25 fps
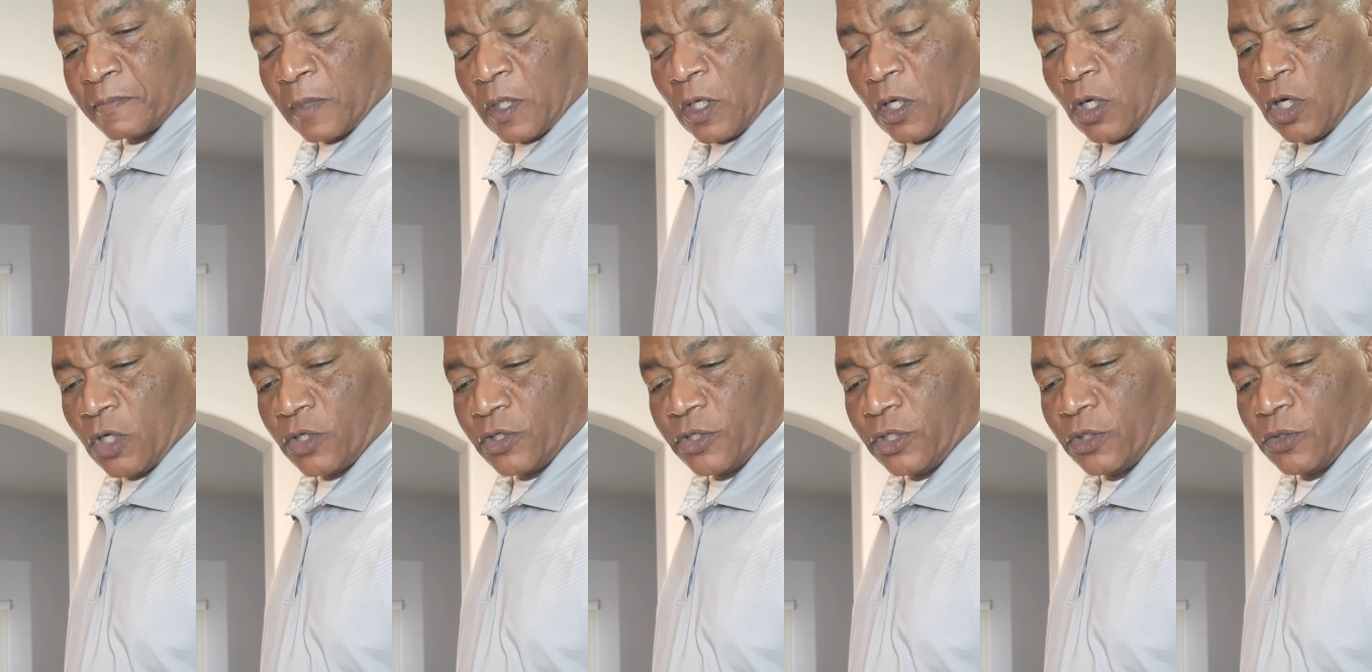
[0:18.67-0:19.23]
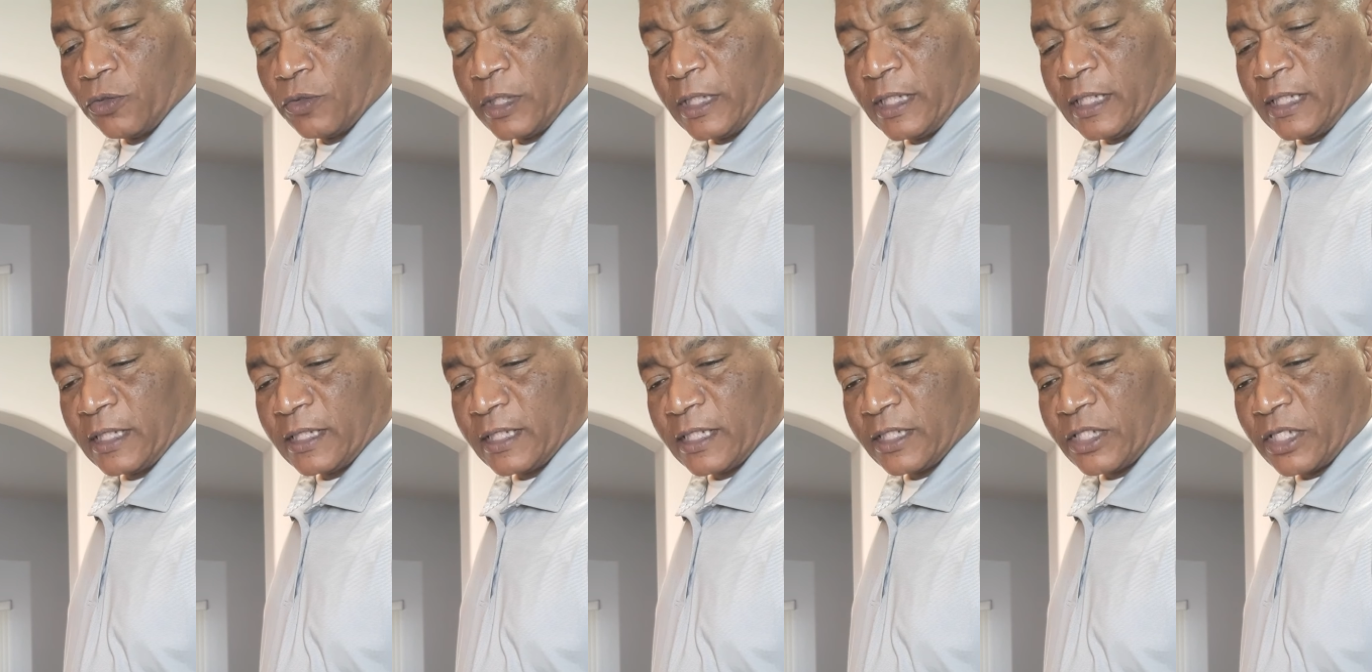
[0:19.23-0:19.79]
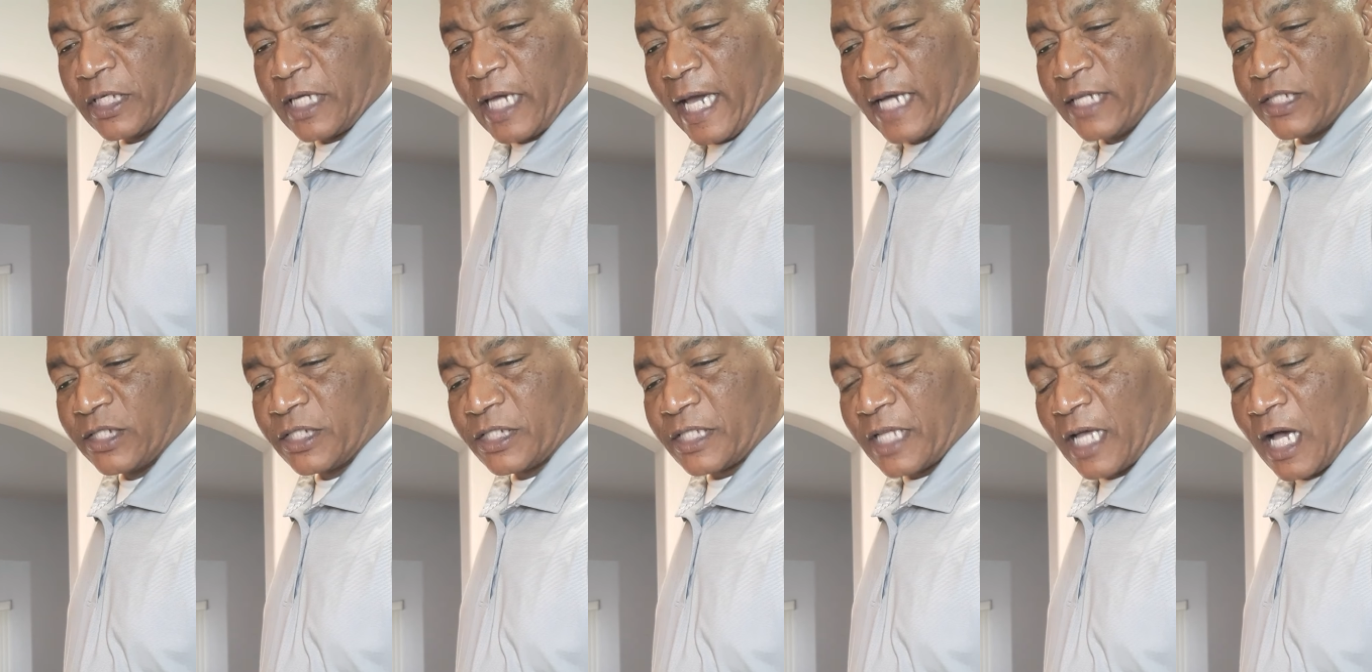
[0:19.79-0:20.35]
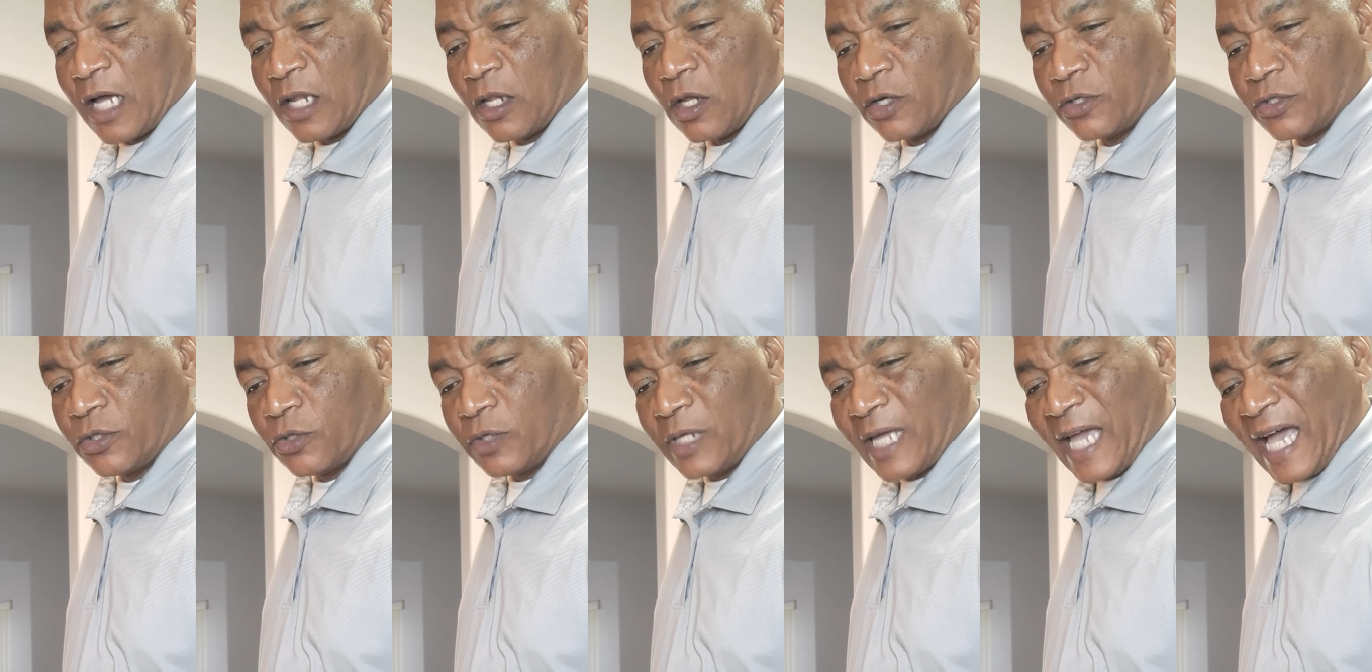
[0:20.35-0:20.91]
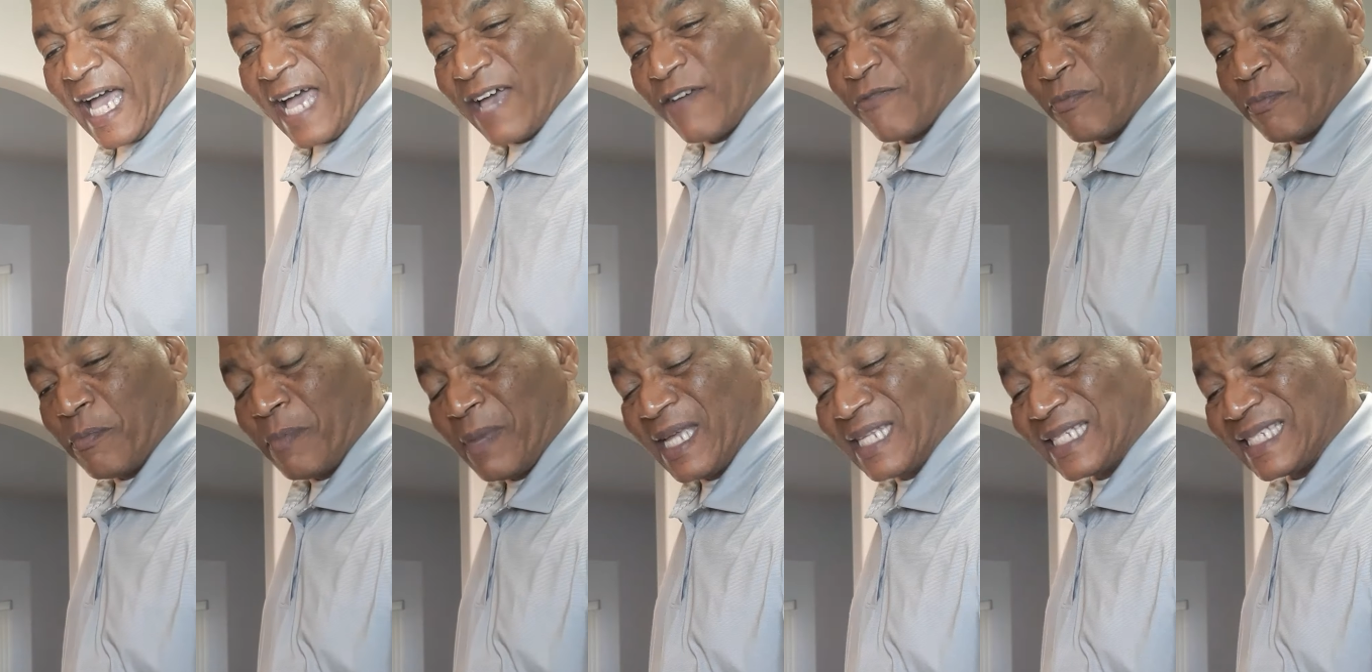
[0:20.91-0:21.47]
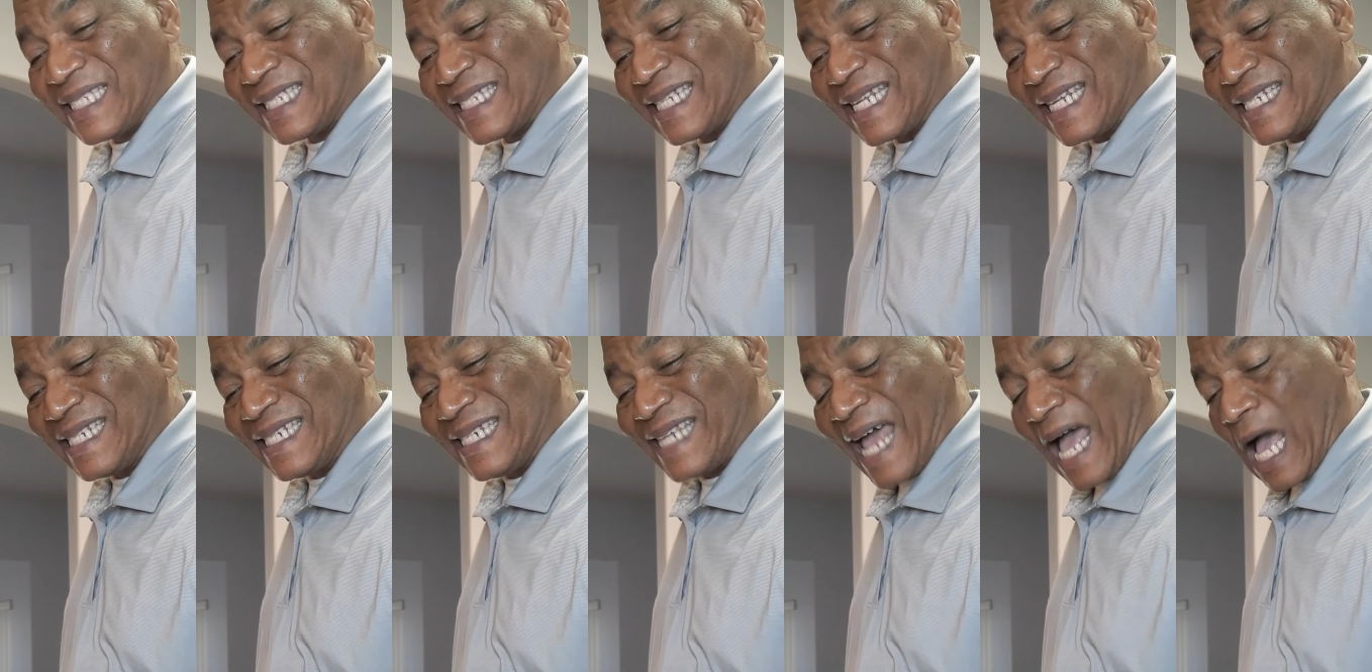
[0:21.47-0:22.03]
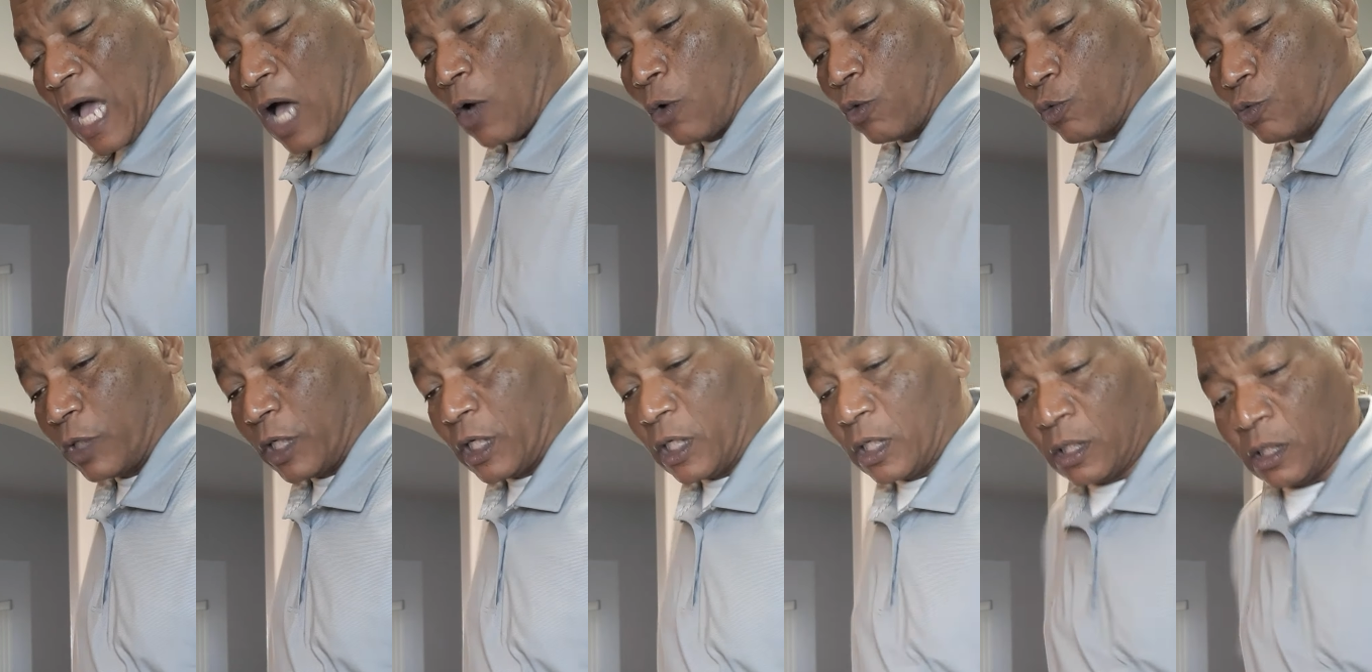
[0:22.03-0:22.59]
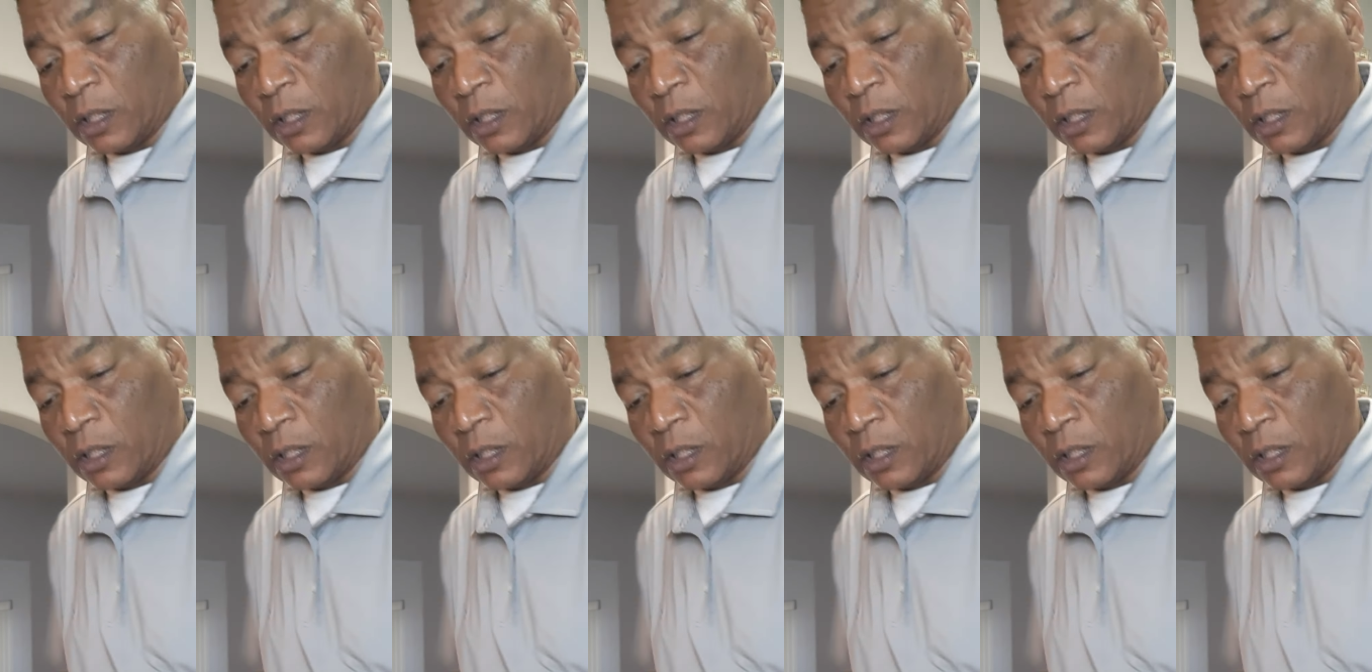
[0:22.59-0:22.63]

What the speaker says: andouille. This is a Cajun style andouille. I have minced down